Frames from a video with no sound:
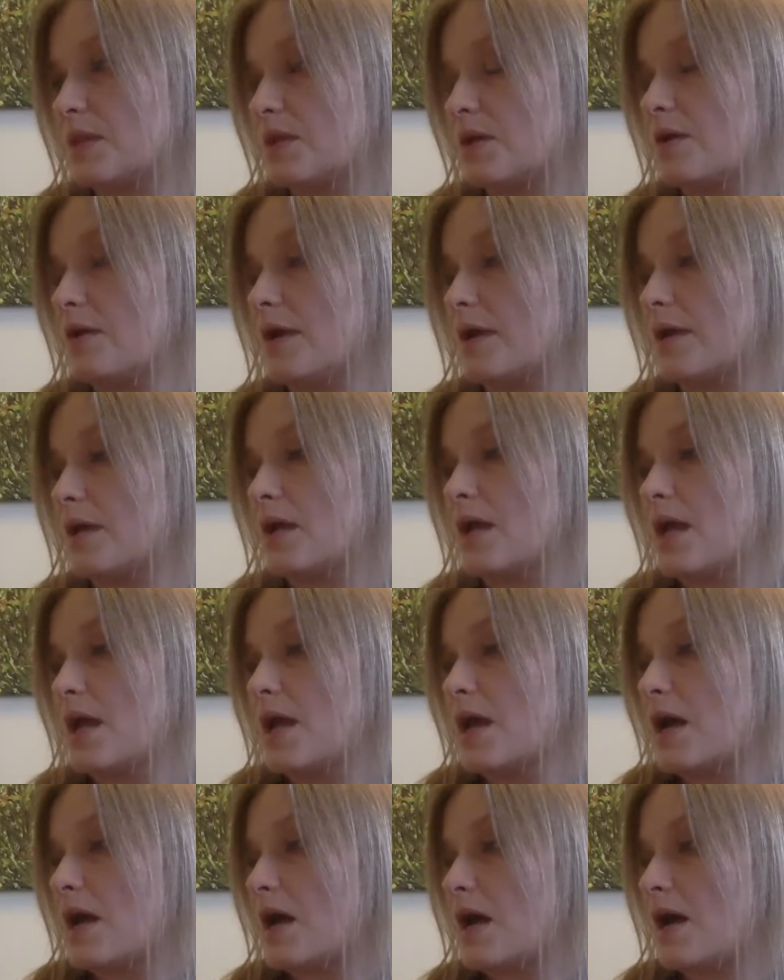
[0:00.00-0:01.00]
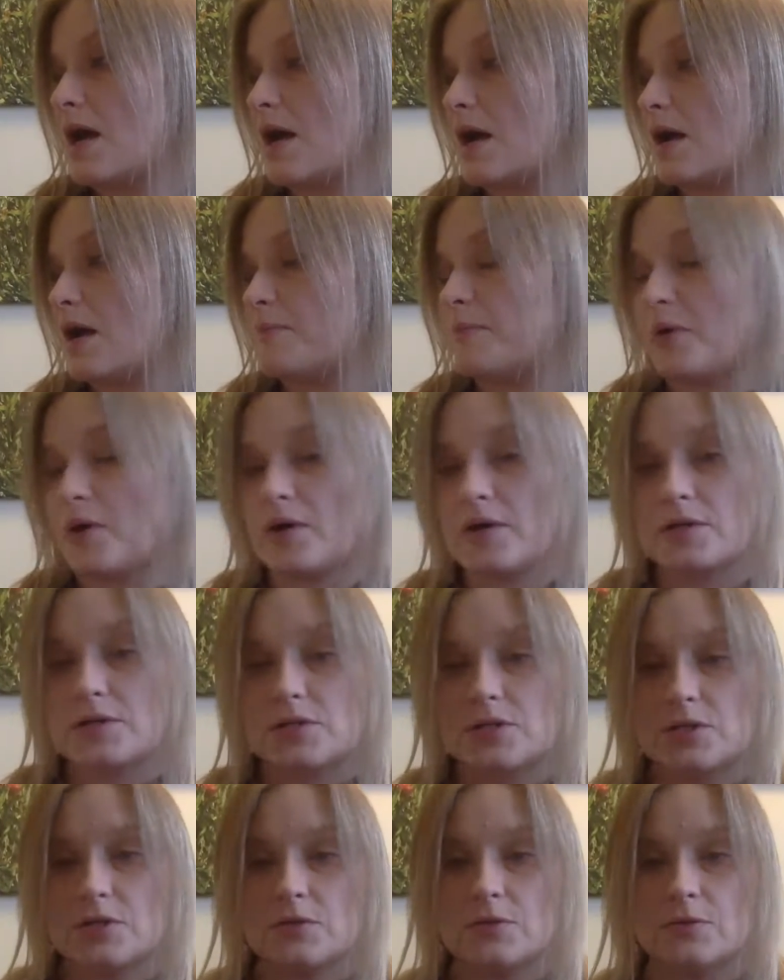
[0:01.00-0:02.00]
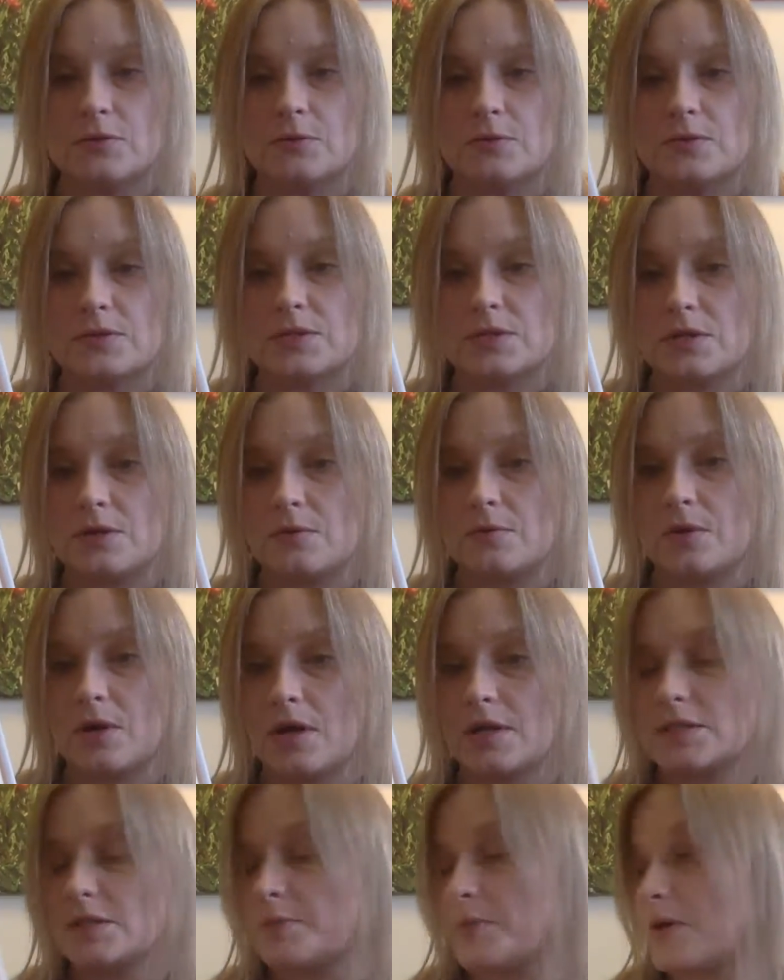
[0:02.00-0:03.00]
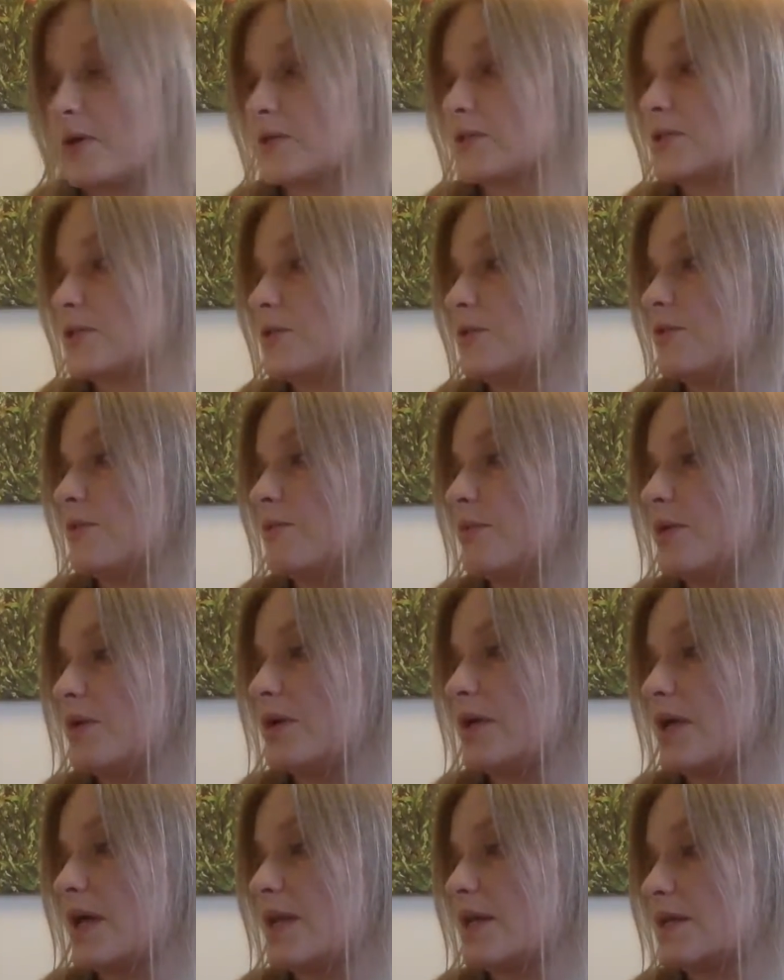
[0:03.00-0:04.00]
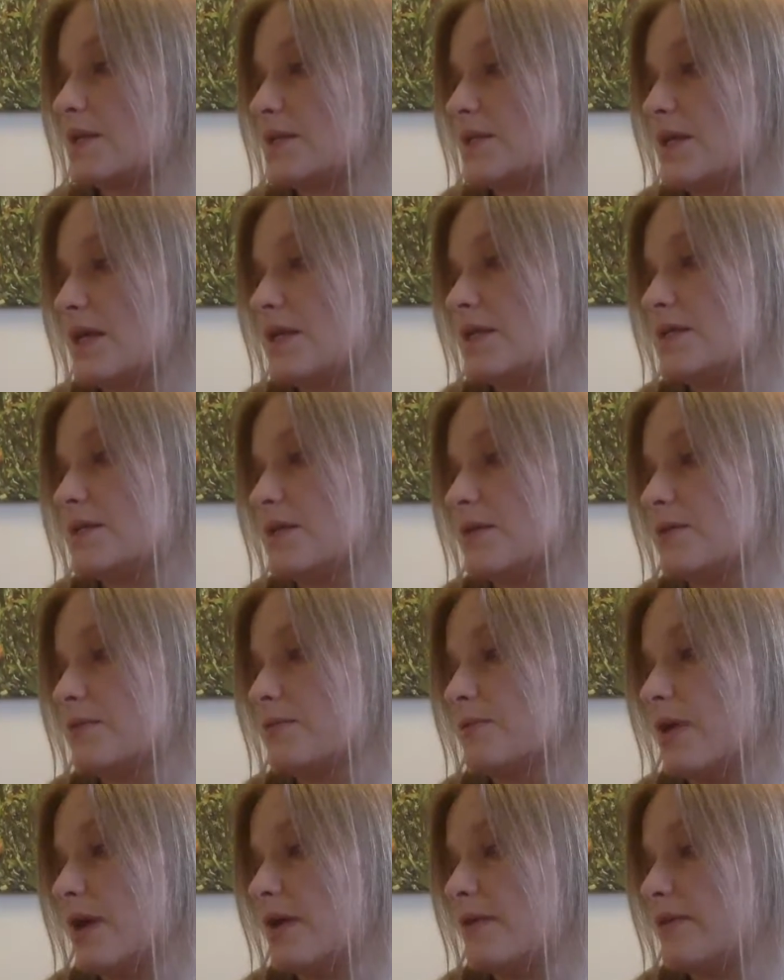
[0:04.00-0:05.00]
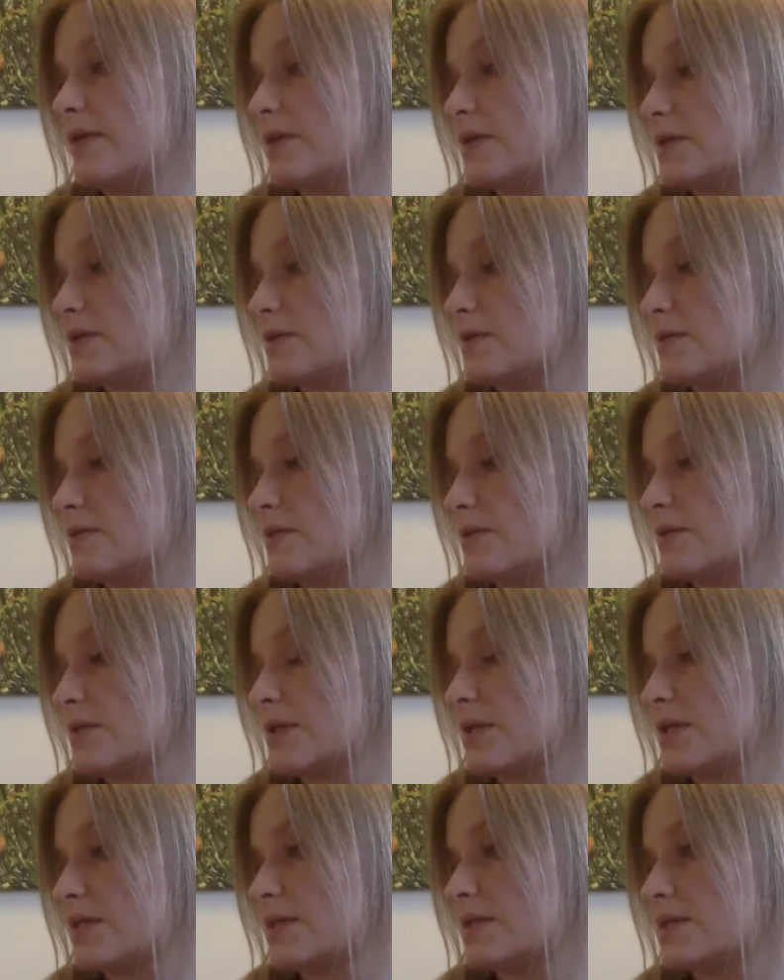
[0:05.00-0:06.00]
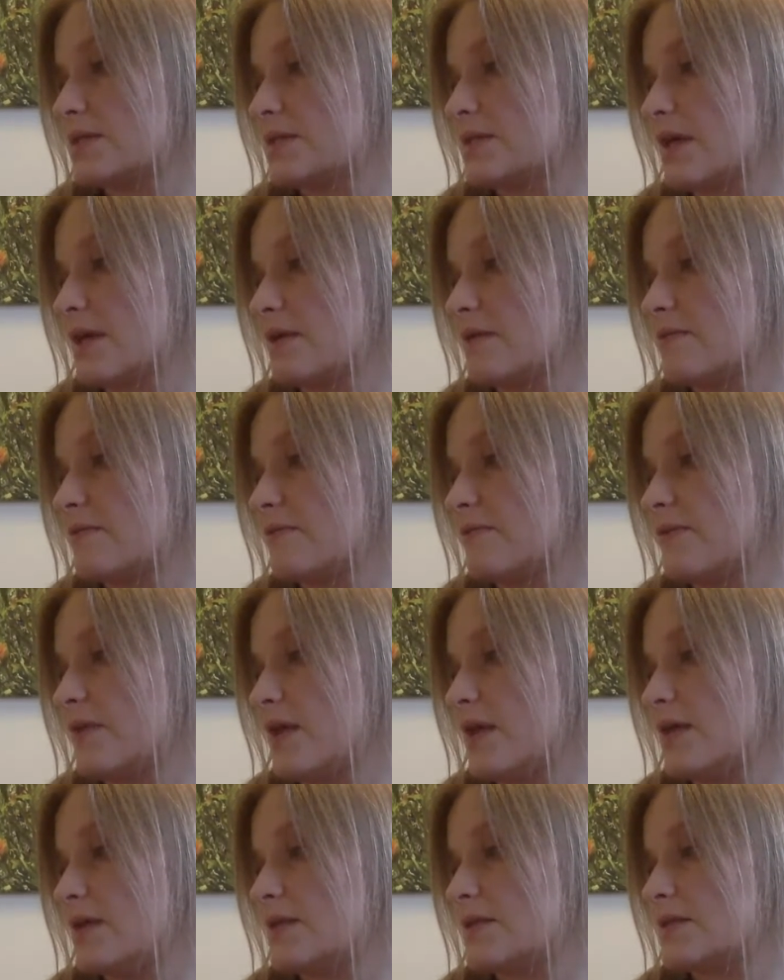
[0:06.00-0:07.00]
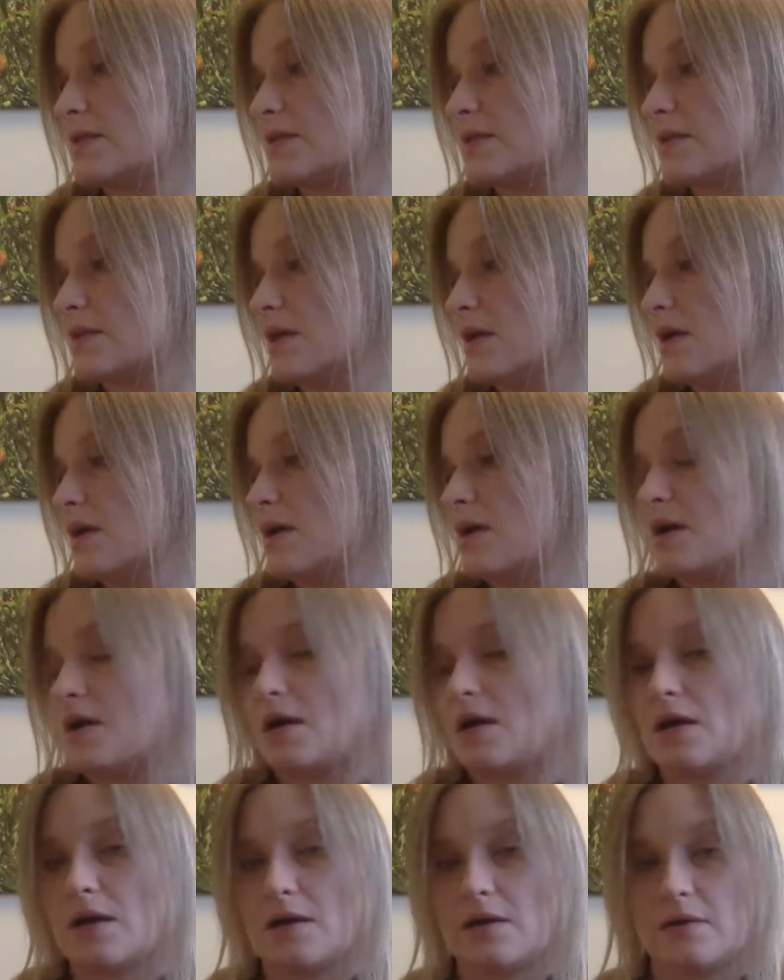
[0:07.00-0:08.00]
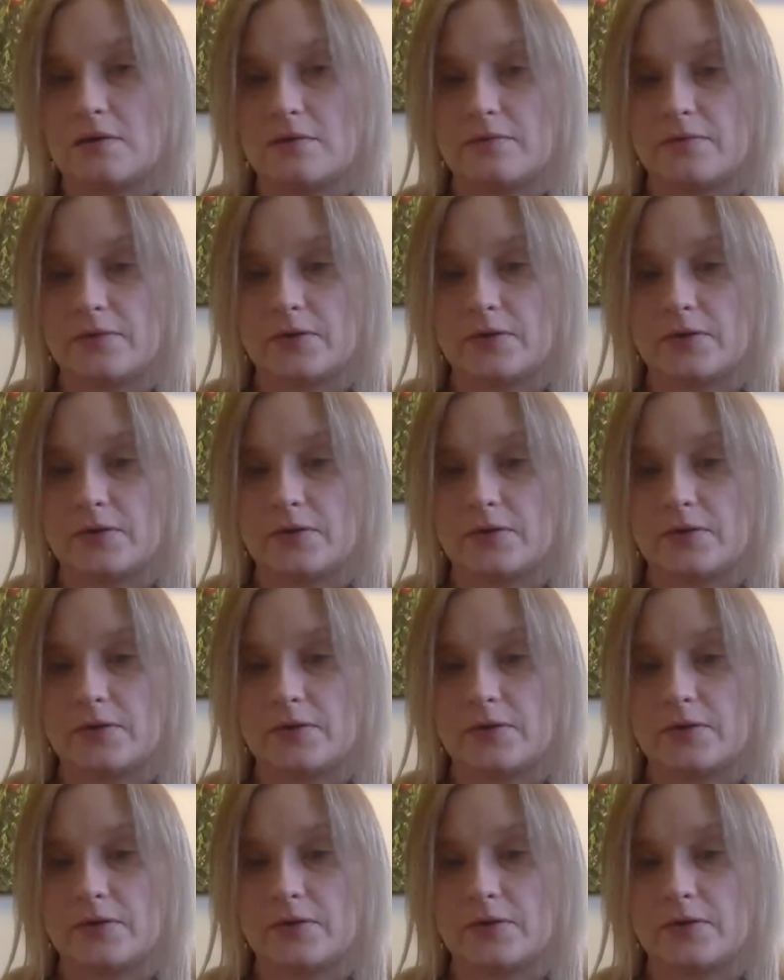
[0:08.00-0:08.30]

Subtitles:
All right. Part two. So we're on to part two of the book, and it says arriving. So it looks like the second phase of